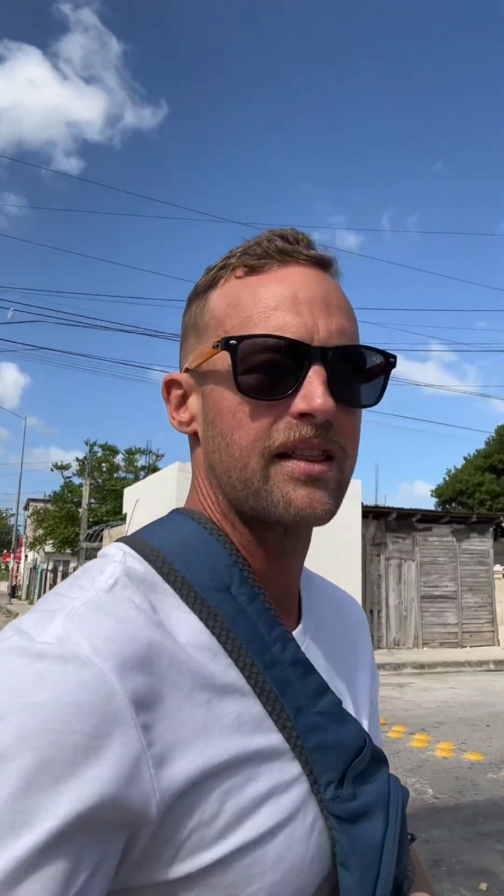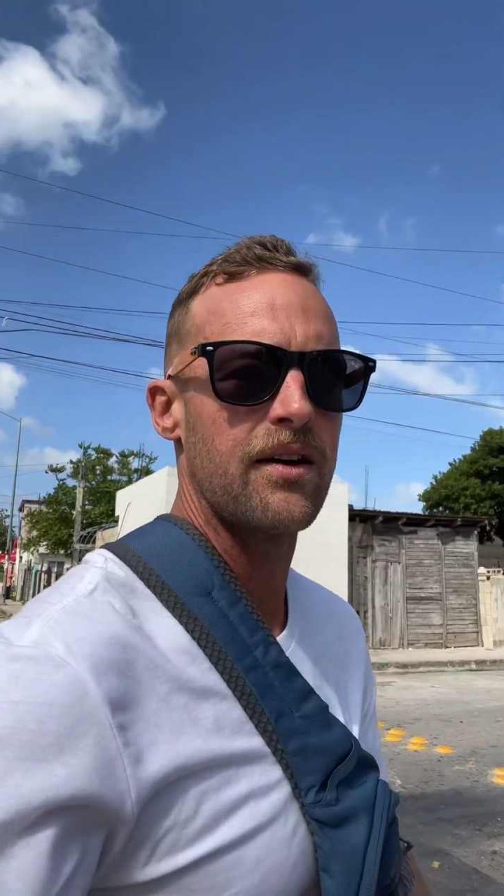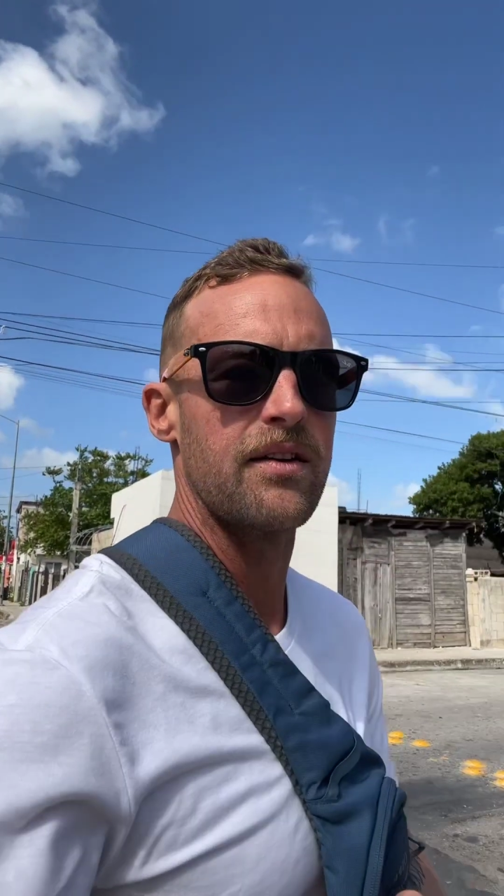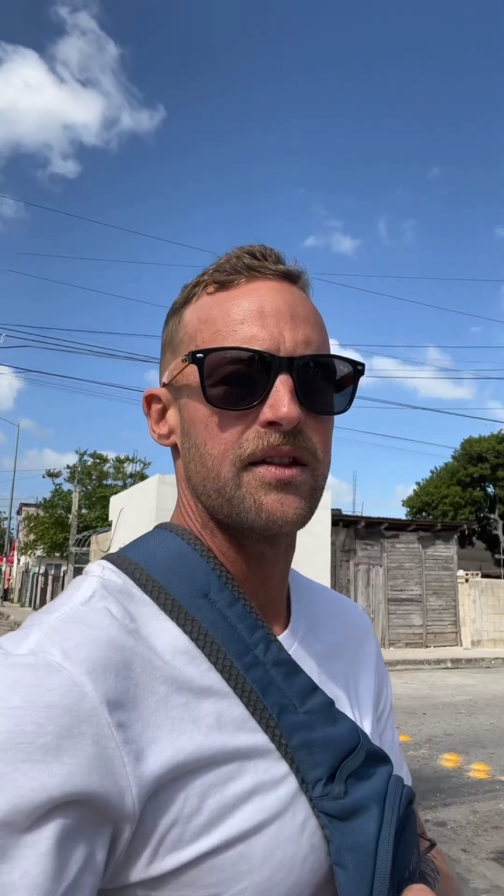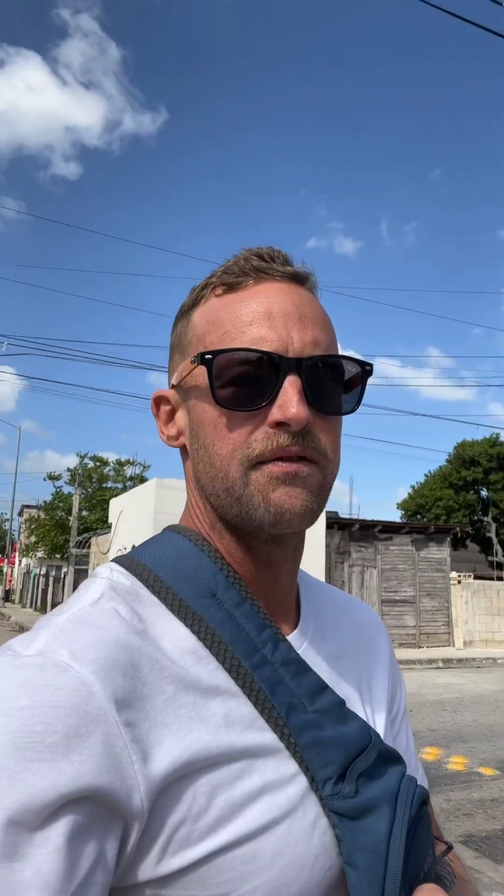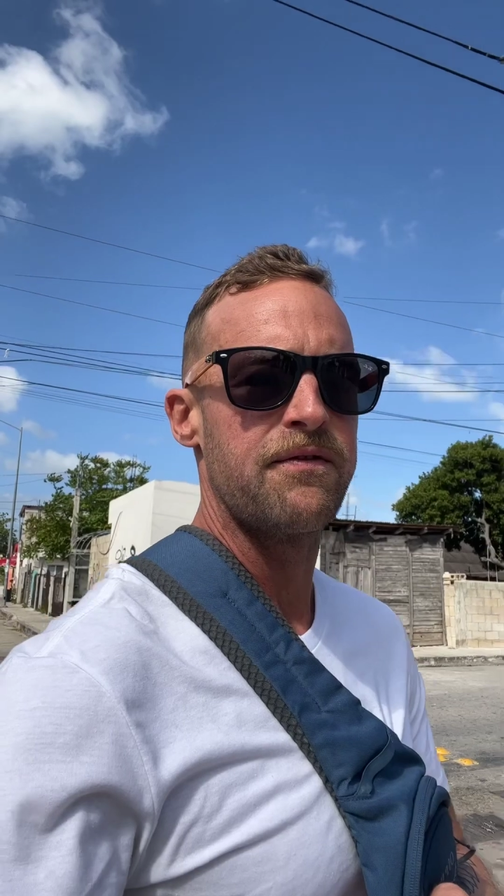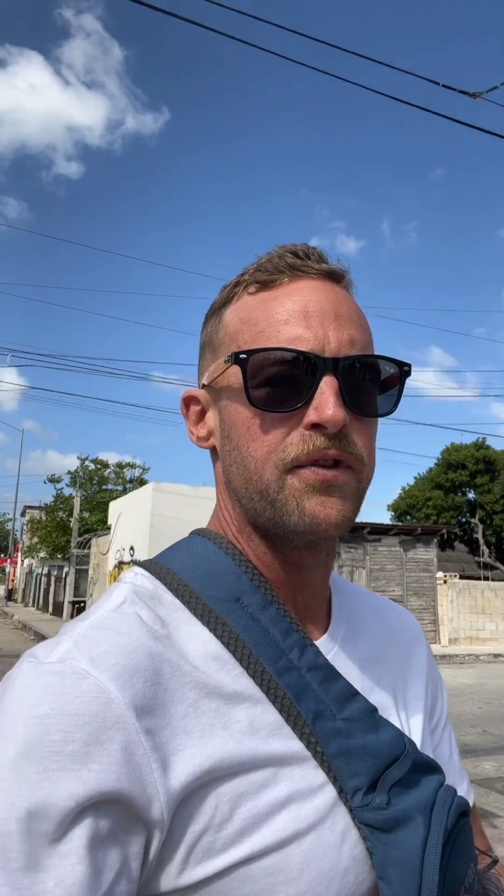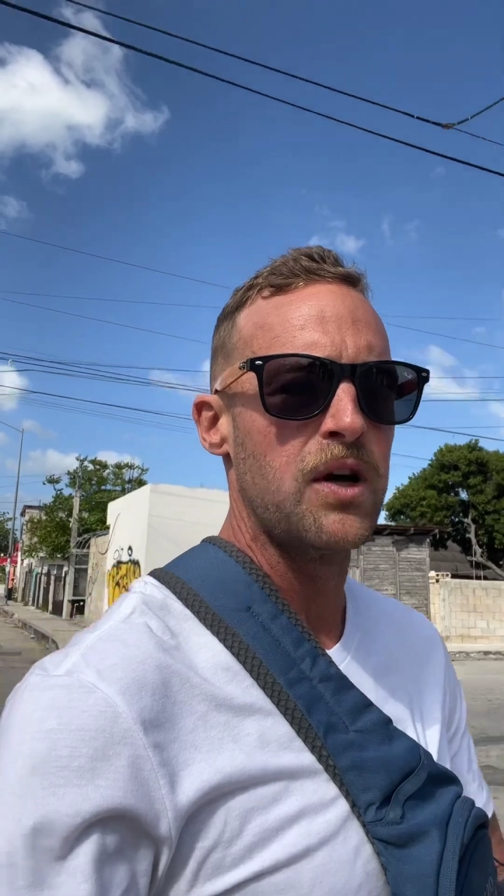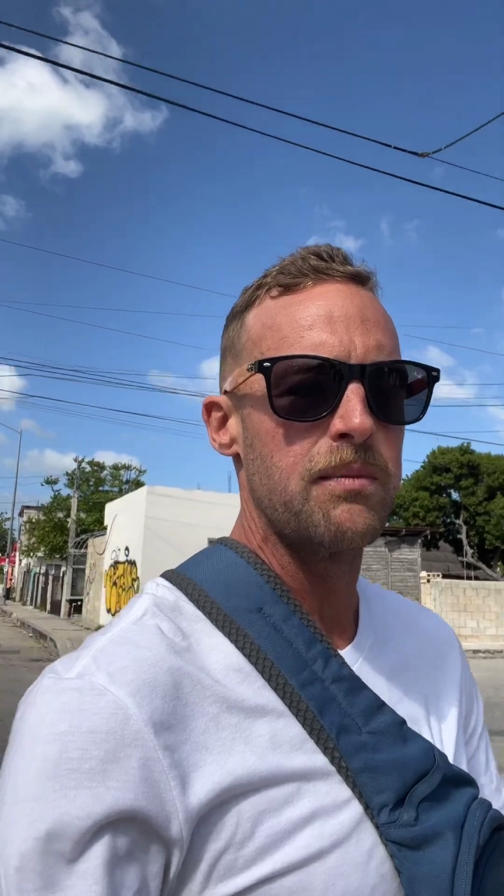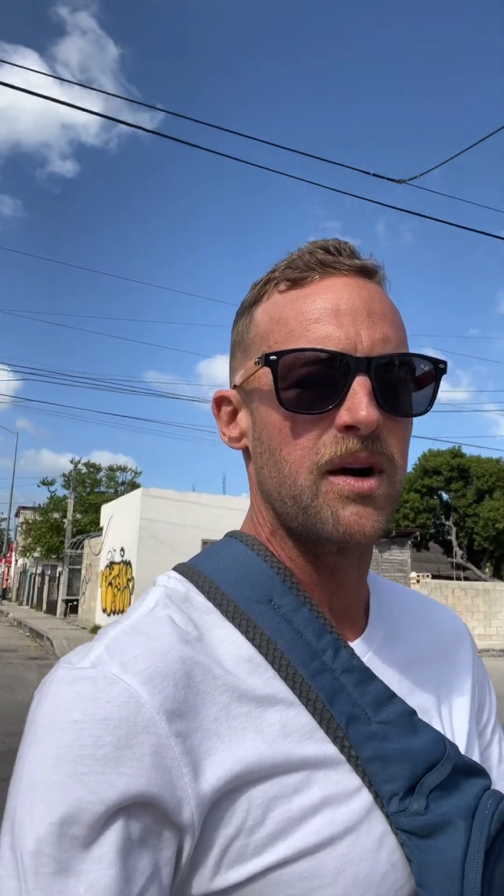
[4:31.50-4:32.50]
the
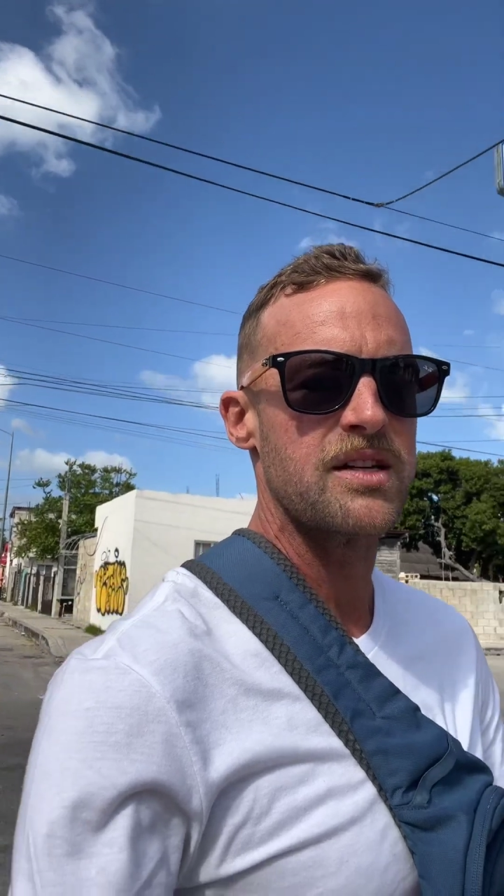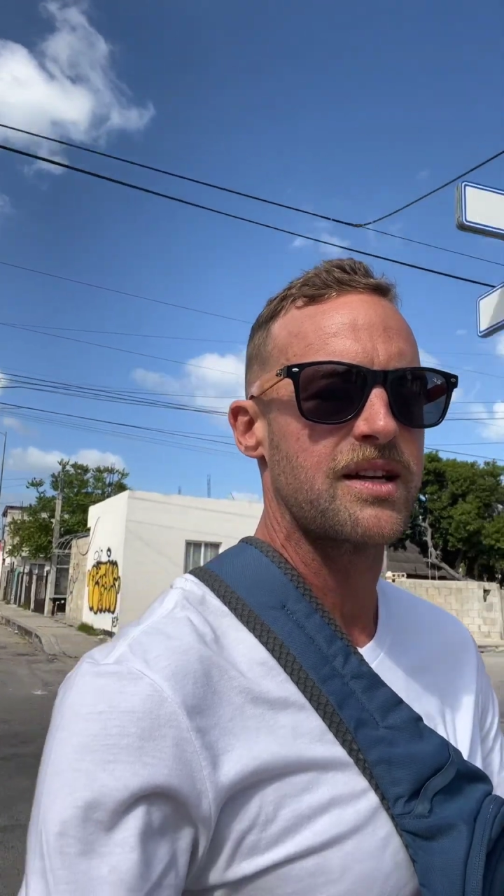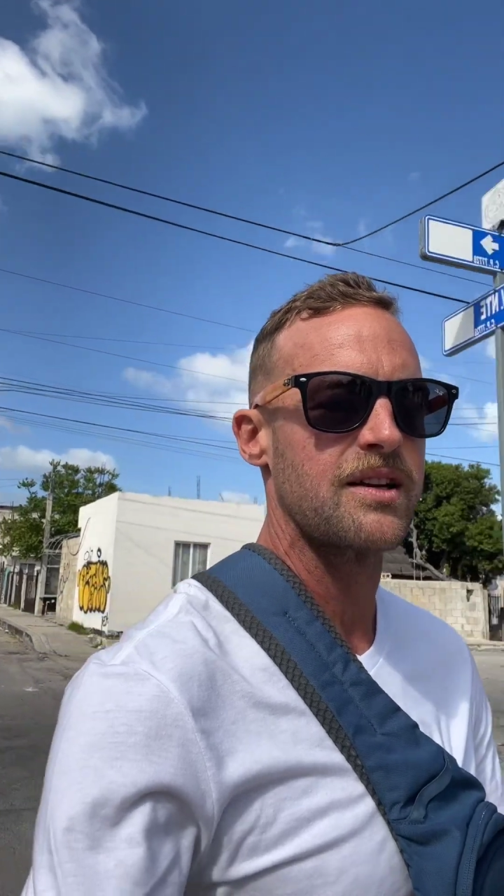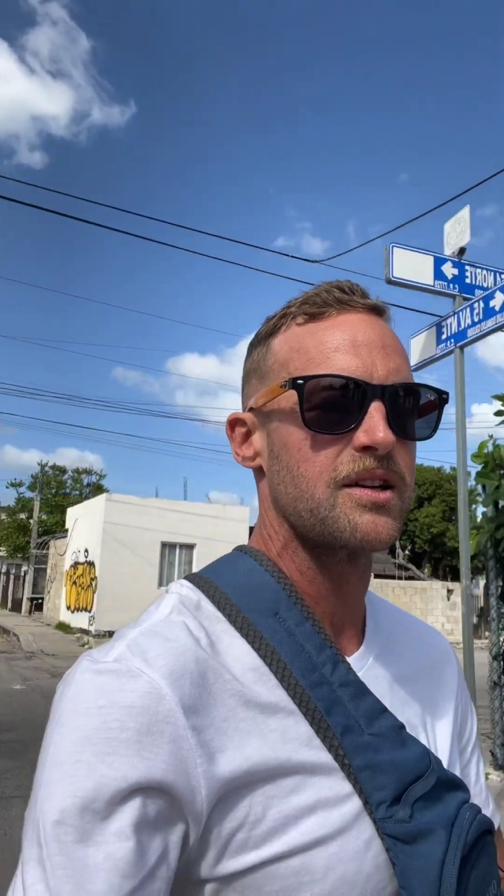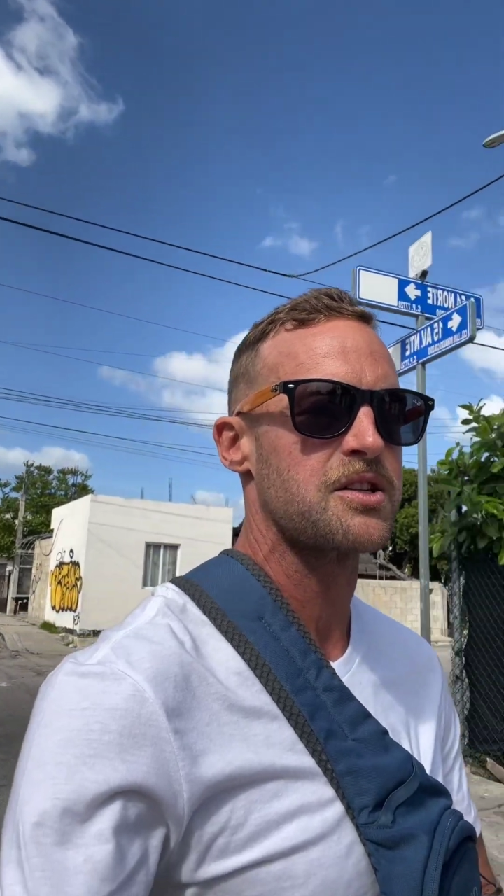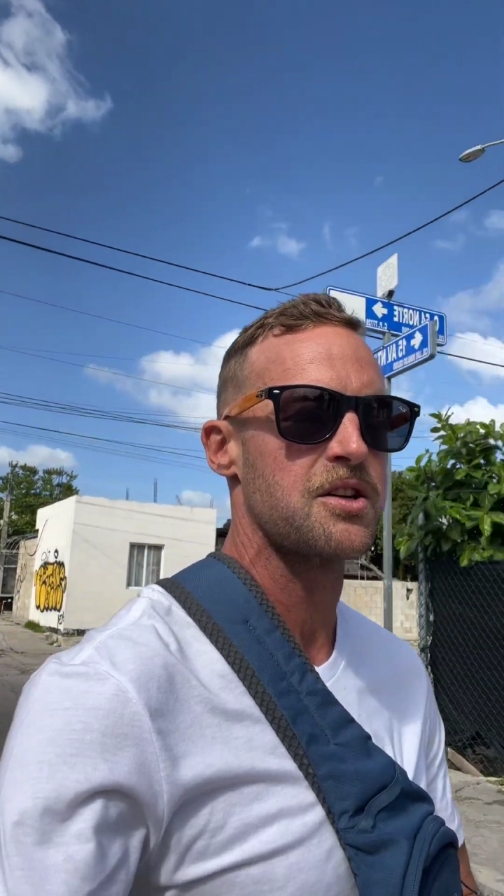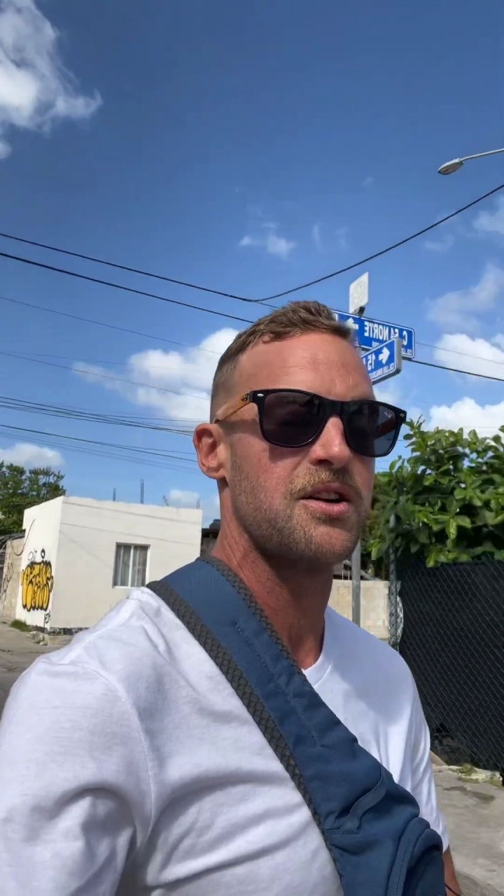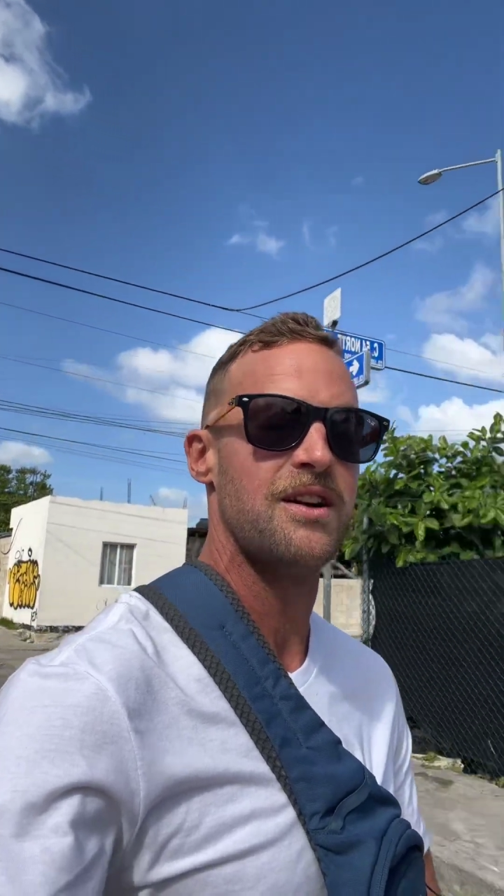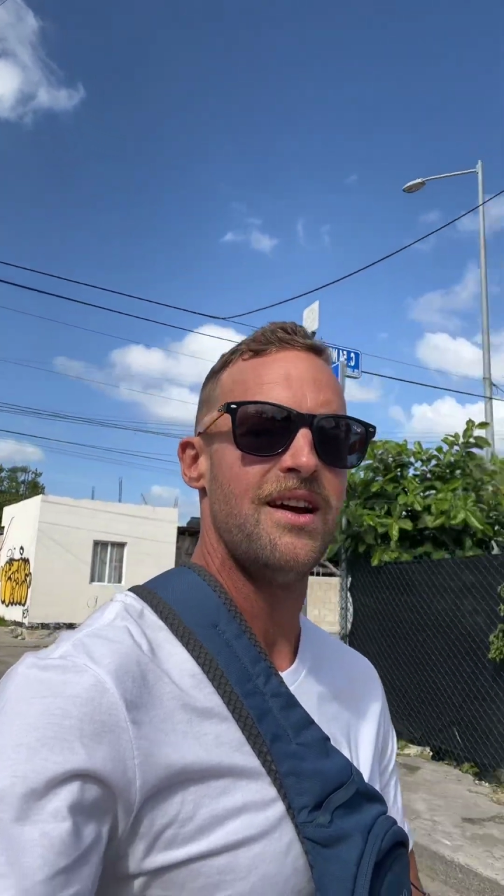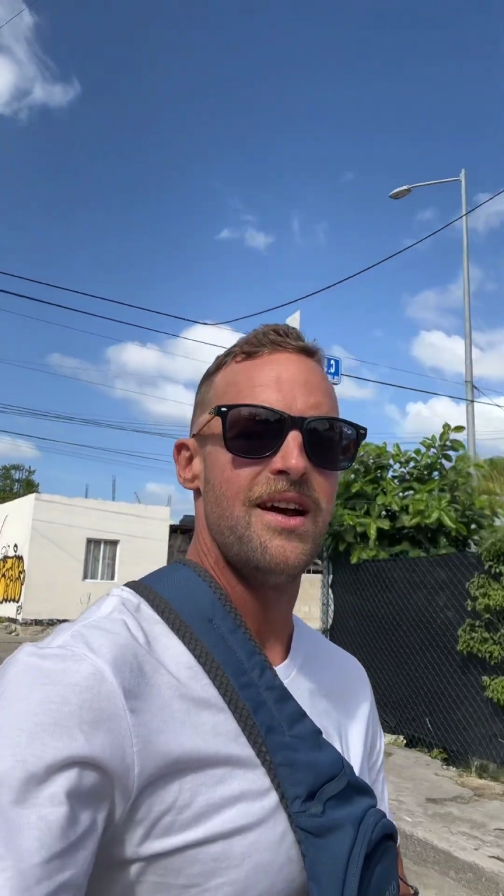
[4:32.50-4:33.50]
foot musculature,